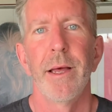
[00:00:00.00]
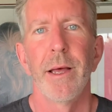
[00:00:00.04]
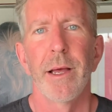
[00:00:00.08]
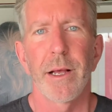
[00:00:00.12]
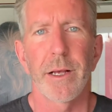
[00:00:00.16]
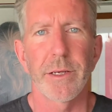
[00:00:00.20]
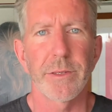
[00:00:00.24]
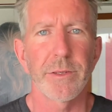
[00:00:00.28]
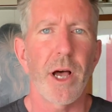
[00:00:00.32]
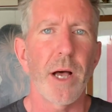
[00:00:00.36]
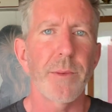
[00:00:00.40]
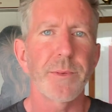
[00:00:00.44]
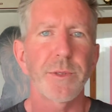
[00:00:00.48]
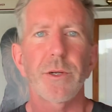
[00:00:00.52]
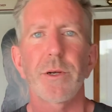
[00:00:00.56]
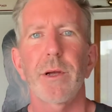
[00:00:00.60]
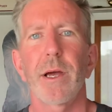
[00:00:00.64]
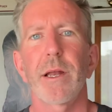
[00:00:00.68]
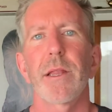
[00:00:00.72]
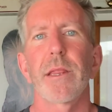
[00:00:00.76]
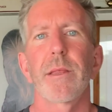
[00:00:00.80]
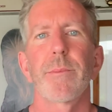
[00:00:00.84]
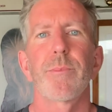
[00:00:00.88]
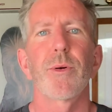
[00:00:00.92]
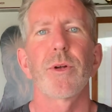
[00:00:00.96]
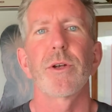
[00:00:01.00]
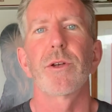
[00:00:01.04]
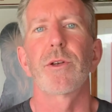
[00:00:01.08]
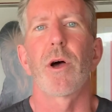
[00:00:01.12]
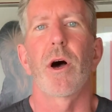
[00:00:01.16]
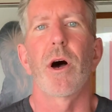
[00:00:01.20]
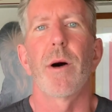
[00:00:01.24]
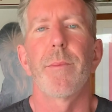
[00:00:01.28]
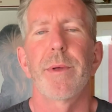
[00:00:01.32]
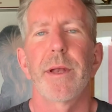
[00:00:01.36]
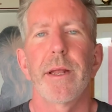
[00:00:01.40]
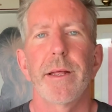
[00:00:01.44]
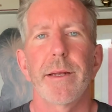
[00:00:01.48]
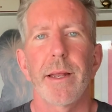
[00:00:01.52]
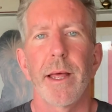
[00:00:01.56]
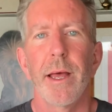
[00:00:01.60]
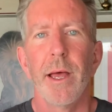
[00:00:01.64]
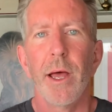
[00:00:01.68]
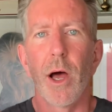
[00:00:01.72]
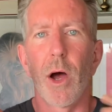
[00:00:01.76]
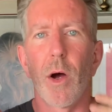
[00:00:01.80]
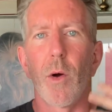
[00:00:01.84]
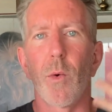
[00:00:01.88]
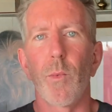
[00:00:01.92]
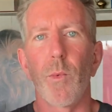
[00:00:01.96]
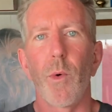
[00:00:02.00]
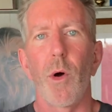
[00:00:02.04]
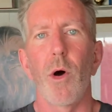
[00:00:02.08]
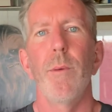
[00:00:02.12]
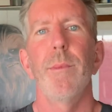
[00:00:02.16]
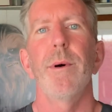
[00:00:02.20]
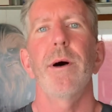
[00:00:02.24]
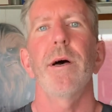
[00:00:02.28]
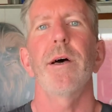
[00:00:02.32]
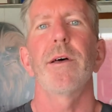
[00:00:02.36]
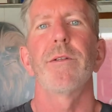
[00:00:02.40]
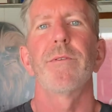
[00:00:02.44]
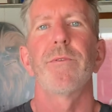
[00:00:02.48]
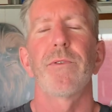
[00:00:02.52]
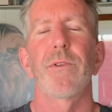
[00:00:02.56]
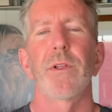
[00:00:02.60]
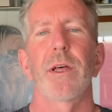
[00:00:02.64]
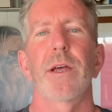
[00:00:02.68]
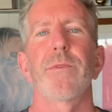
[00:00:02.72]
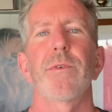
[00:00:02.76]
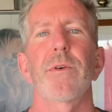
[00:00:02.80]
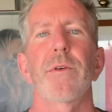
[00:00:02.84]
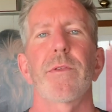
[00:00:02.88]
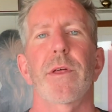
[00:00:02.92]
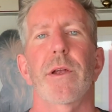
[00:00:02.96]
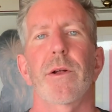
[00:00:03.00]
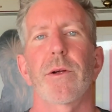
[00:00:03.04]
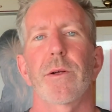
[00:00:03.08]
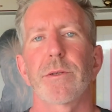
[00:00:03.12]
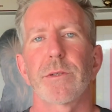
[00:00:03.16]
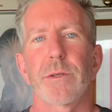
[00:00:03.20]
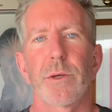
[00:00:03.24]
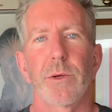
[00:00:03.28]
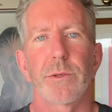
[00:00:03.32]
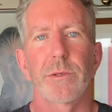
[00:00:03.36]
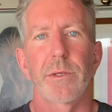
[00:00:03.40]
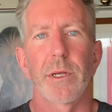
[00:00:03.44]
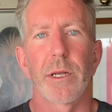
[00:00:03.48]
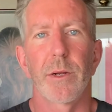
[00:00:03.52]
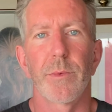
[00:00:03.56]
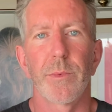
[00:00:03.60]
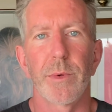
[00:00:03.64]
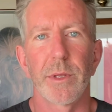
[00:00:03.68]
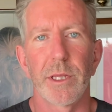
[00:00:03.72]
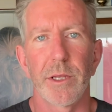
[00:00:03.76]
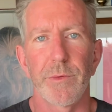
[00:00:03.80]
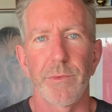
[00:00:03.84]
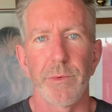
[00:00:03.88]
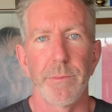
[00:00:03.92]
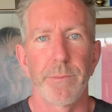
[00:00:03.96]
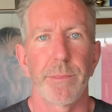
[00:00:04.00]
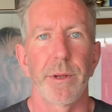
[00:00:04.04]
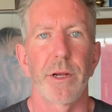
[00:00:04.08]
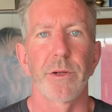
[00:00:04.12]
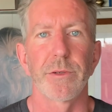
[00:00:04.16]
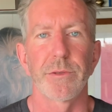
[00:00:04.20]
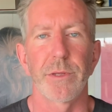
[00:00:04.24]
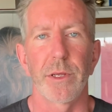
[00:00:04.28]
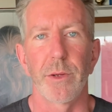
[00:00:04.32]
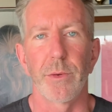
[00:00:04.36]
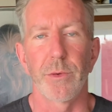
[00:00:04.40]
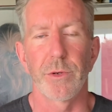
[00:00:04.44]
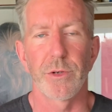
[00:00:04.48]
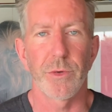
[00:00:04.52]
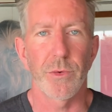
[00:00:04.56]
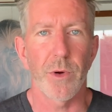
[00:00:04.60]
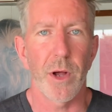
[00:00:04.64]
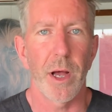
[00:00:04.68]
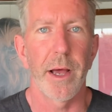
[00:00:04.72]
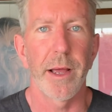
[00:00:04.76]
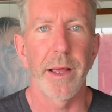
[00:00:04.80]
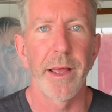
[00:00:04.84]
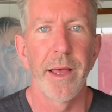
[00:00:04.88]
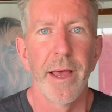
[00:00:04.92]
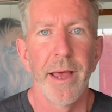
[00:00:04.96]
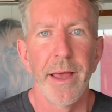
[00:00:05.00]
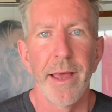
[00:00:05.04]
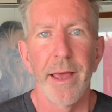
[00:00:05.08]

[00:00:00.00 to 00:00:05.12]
because hops are kind of the predominant aroma and flavor that are associated with different beers that you try.